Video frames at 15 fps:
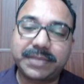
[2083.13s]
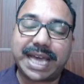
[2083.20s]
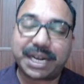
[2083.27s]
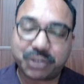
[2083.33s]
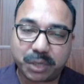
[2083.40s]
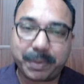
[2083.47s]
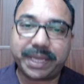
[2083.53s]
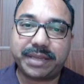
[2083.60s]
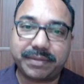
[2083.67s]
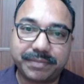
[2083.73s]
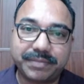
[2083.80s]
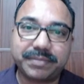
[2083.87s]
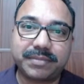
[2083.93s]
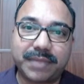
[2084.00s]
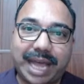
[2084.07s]
There should
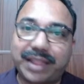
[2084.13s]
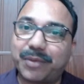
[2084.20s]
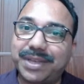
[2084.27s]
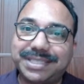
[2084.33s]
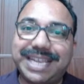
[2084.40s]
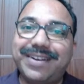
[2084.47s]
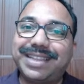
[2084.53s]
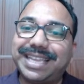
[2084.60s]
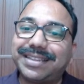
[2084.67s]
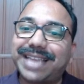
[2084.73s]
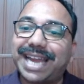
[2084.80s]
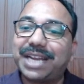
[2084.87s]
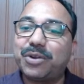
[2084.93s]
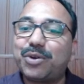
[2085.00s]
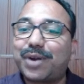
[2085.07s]
be. Otherwise, they will
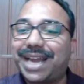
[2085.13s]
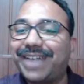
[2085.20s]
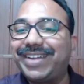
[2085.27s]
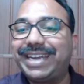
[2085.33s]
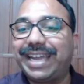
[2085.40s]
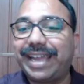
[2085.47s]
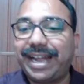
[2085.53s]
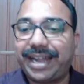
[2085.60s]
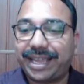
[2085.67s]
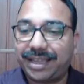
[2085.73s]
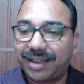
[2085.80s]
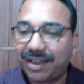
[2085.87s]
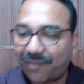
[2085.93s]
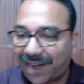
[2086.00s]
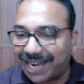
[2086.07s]
think that you don't have
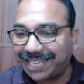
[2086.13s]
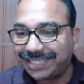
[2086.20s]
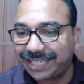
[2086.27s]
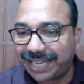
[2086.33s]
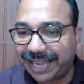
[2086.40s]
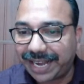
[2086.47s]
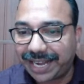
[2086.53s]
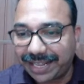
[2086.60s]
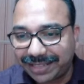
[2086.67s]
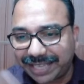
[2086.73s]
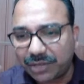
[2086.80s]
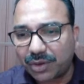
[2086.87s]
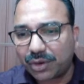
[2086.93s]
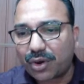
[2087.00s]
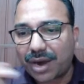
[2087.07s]
integrity. What is integrity?
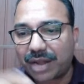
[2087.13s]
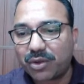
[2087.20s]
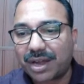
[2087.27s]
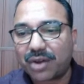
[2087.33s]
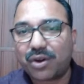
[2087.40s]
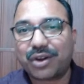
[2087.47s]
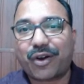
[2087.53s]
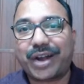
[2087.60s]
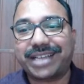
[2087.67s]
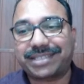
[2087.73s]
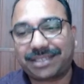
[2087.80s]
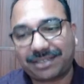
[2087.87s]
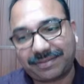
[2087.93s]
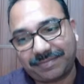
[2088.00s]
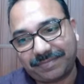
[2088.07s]
That you are not
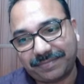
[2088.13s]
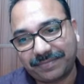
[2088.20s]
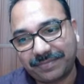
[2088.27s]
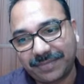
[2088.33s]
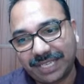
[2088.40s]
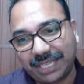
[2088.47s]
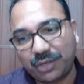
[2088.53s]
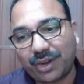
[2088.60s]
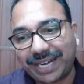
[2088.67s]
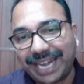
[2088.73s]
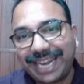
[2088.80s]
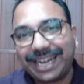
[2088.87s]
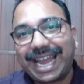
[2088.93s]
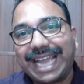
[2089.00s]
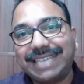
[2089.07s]
honest. You are
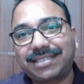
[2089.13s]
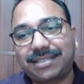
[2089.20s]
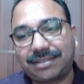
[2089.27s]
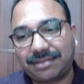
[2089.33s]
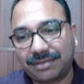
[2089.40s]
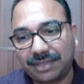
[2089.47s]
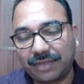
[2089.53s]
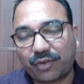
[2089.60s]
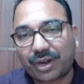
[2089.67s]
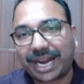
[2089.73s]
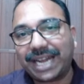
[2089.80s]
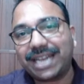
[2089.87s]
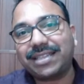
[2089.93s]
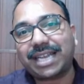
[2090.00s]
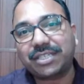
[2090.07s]
telling lies for
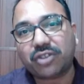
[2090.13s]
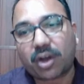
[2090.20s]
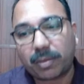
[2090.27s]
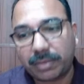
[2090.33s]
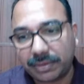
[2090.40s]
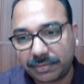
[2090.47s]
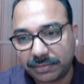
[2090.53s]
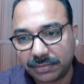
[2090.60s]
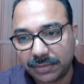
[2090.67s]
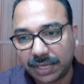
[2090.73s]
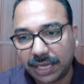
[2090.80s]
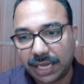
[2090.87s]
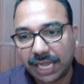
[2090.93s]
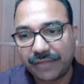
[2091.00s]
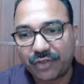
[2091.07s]
getting that job.
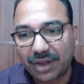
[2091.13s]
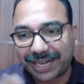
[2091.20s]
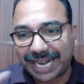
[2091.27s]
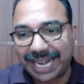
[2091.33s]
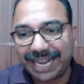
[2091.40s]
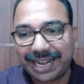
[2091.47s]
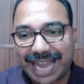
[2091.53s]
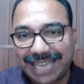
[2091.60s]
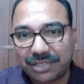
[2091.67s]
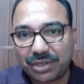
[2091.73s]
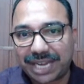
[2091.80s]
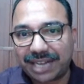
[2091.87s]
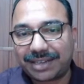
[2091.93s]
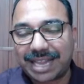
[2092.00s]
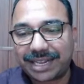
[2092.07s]
If you are telling lies
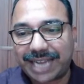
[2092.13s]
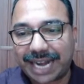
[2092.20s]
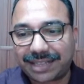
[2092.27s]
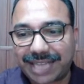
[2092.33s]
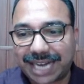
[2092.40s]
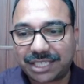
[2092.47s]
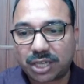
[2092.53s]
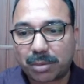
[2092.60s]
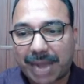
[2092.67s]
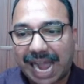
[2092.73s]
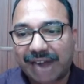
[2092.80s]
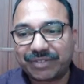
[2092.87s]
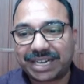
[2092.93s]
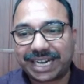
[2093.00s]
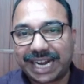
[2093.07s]
to get that job,
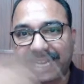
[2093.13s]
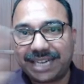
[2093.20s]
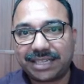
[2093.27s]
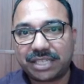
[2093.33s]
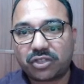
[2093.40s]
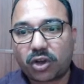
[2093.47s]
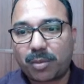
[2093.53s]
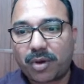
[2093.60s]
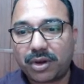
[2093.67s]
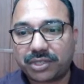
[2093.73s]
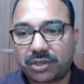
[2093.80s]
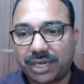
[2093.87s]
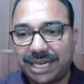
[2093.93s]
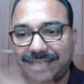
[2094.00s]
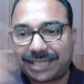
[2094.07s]
after getting the job
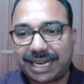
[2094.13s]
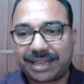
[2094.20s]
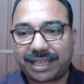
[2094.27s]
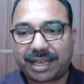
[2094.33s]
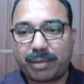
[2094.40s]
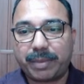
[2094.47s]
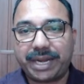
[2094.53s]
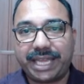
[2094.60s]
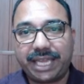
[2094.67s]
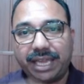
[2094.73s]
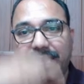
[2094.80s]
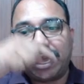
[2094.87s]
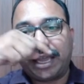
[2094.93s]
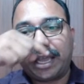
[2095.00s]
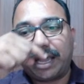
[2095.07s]
also inside the
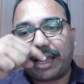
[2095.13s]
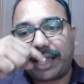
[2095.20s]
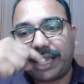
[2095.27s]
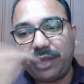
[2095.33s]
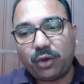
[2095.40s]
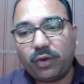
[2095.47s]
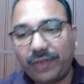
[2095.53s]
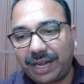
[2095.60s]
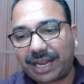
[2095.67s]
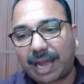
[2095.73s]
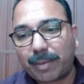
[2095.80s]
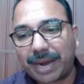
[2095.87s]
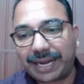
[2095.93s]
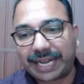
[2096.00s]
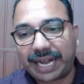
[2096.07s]
company, you will
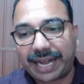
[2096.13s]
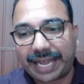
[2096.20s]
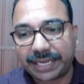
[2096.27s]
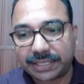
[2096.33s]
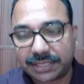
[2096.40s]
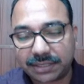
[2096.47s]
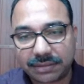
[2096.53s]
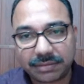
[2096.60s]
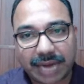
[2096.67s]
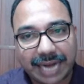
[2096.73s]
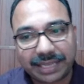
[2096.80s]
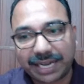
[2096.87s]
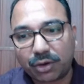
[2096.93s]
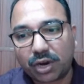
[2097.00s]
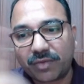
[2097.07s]
come and tell lies,
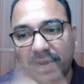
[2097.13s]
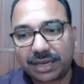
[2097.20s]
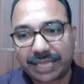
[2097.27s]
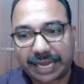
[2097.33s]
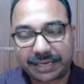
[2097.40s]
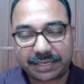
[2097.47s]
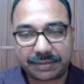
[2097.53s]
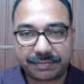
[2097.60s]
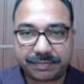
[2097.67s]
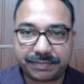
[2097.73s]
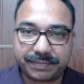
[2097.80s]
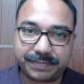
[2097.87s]
and they don't want that.